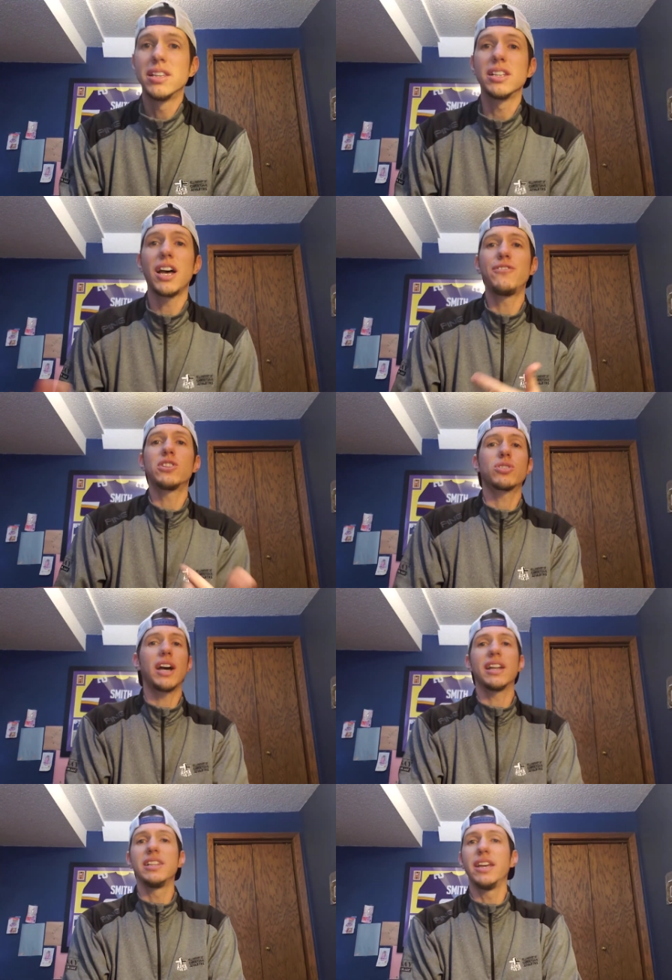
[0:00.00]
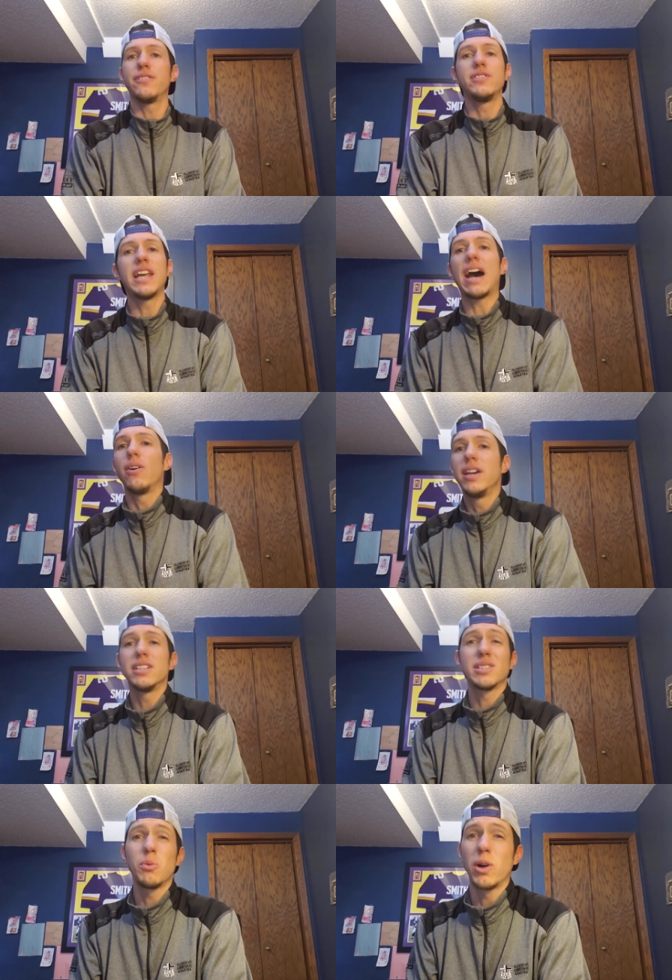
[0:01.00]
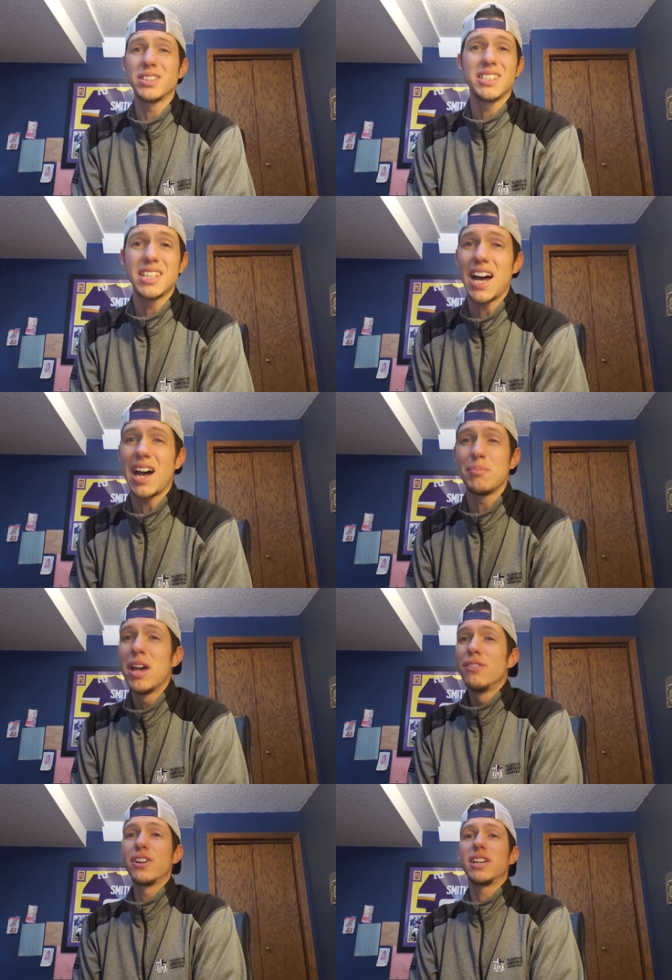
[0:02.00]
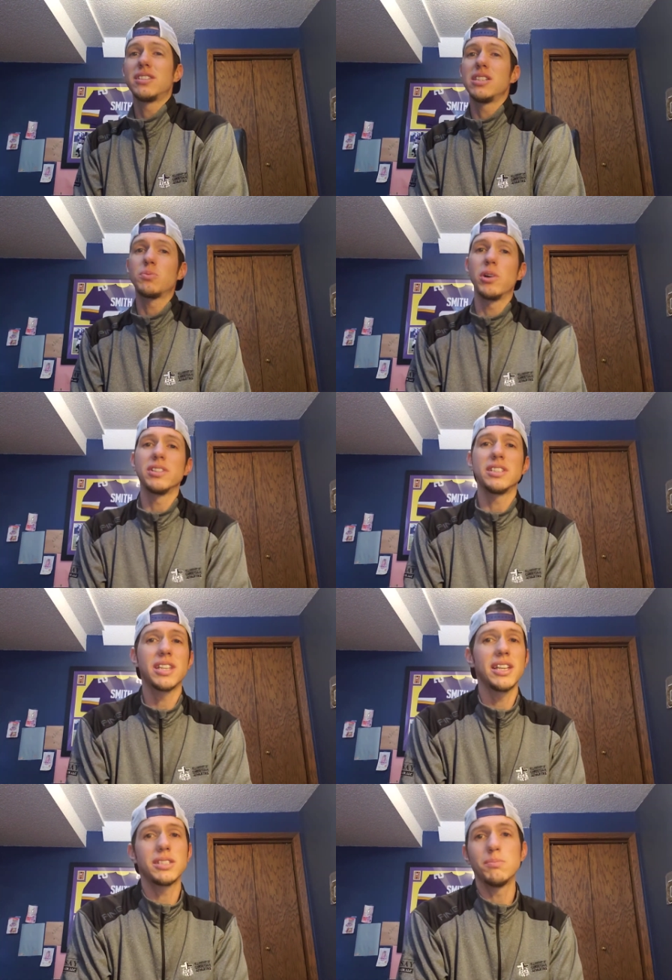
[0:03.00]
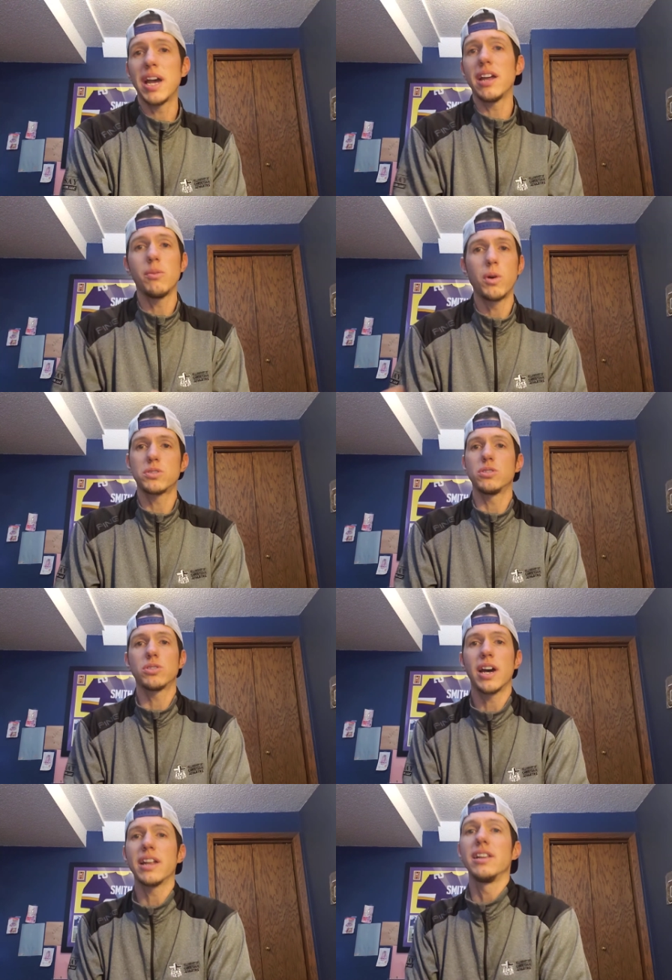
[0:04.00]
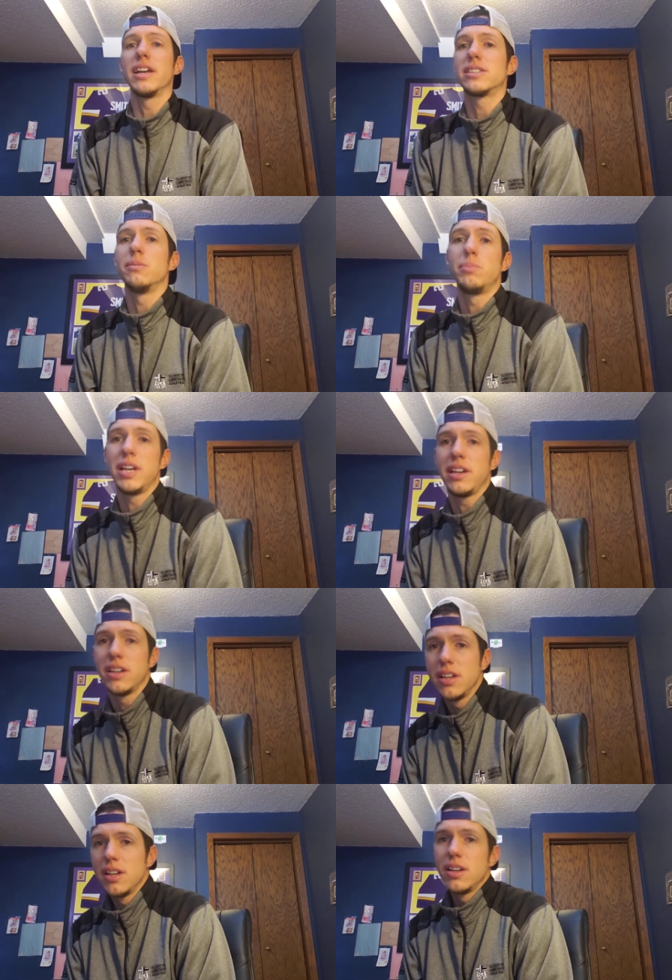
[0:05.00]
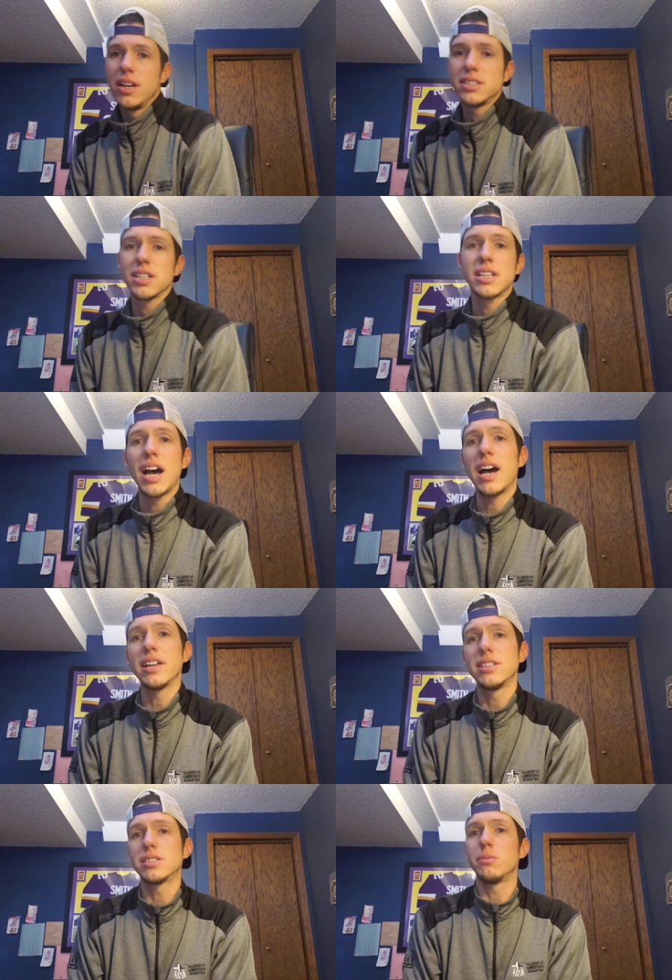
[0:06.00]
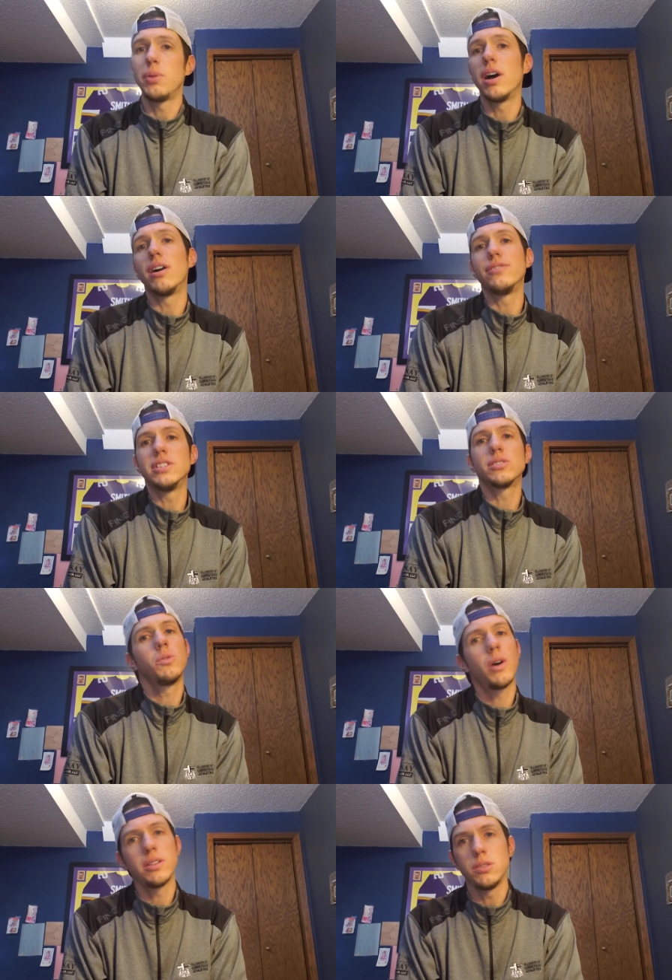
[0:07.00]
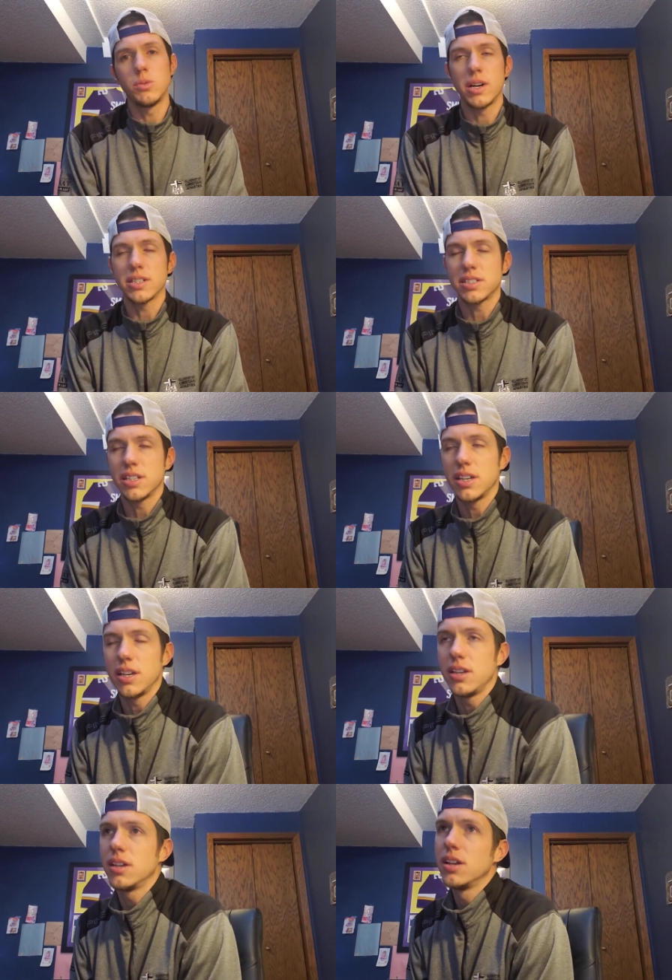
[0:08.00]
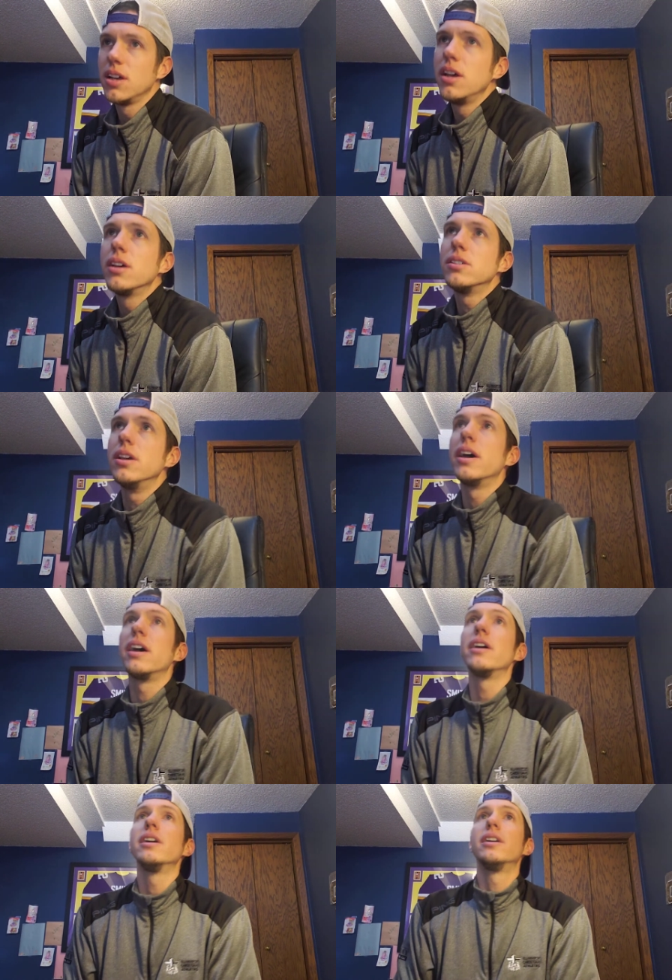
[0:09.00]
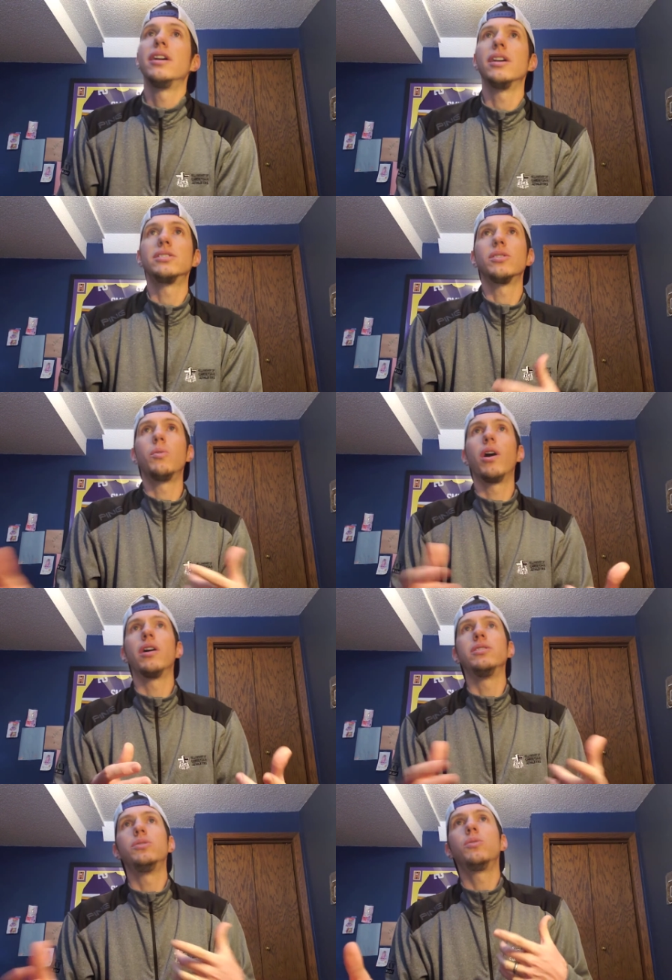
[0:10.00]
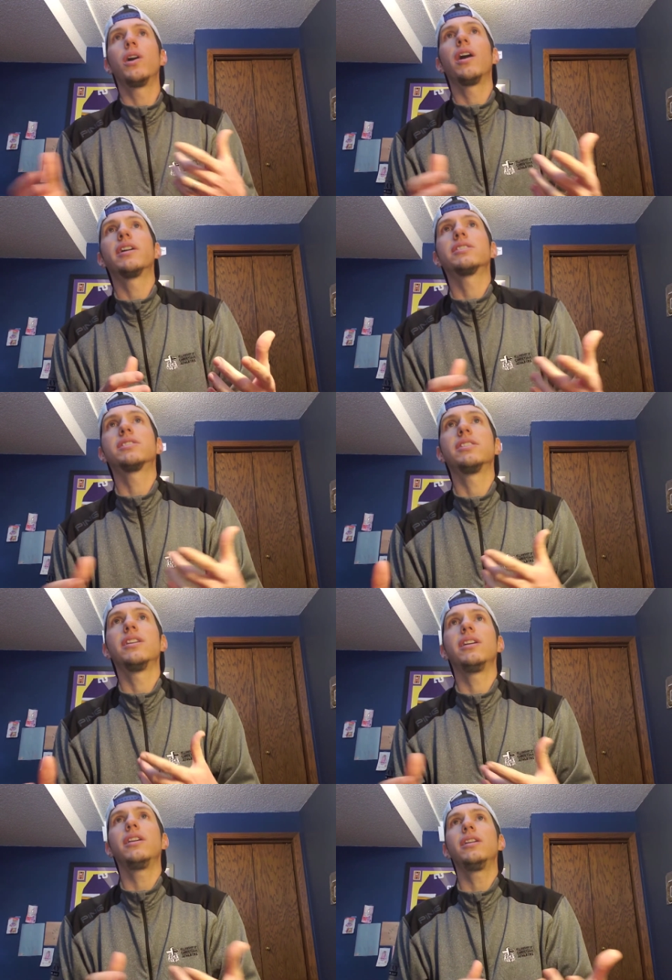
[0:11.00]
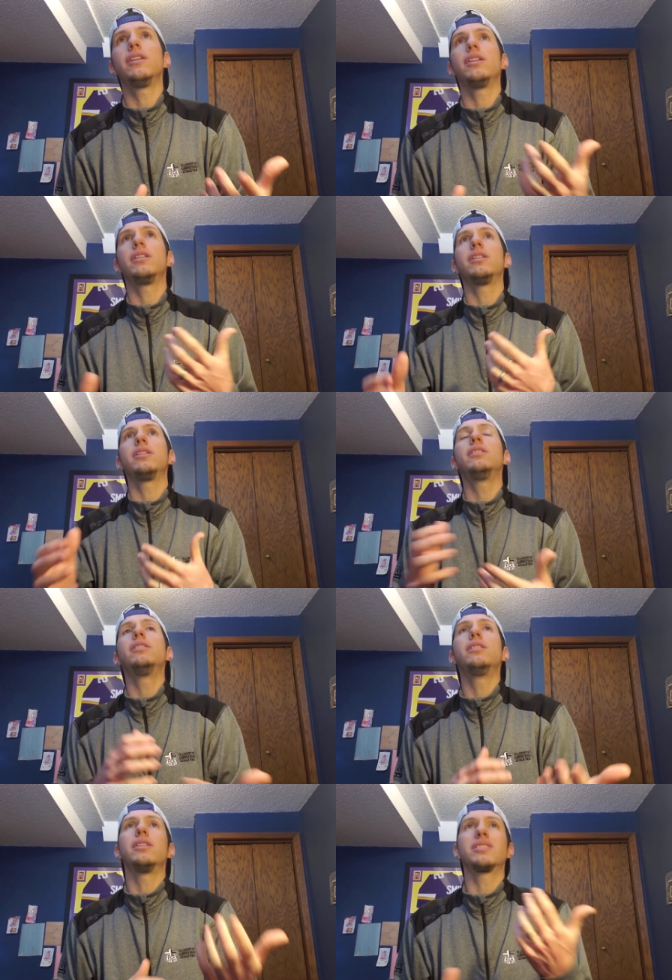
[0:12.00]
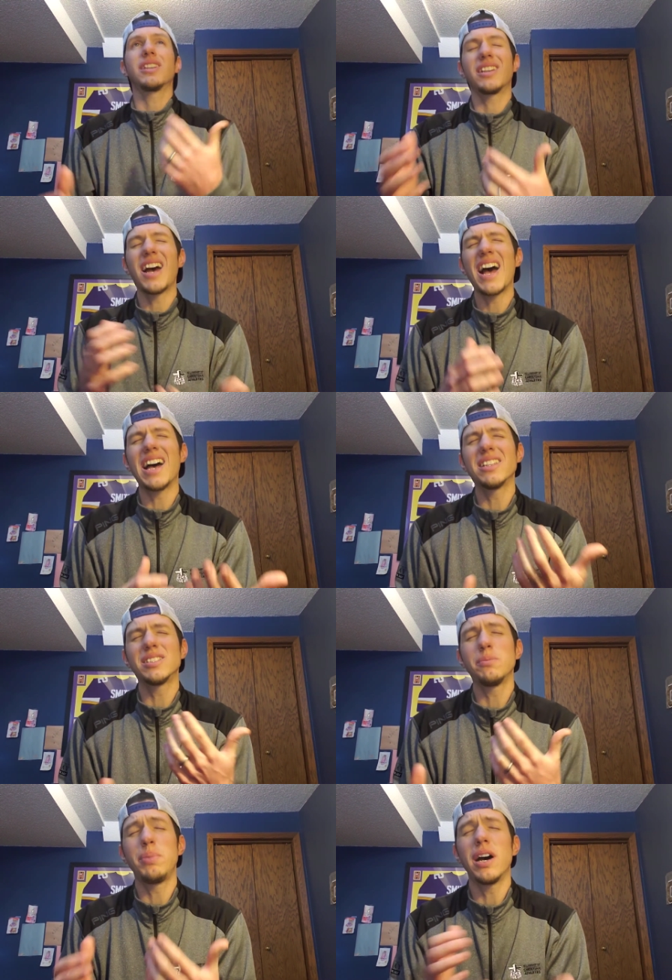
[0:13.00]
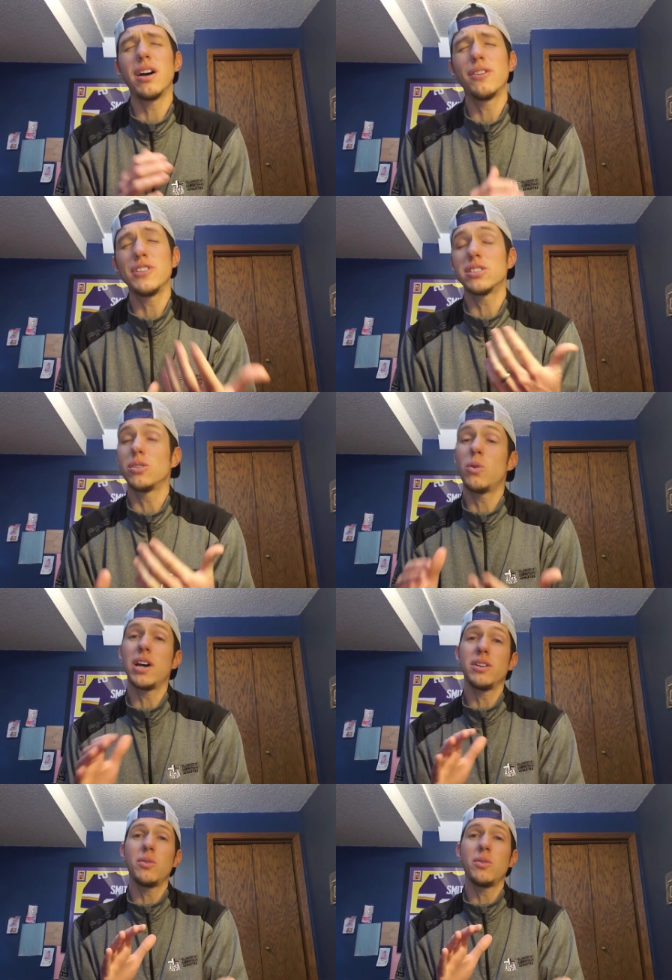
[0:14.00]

The life you're trying to live now isn't worth a dime. Forget these worldly things, man. Won't you try to let them be? He's the God that's above, He's the one you wanna see. Yeah, He's the one you wanna see. He's the God that's above, He's the one you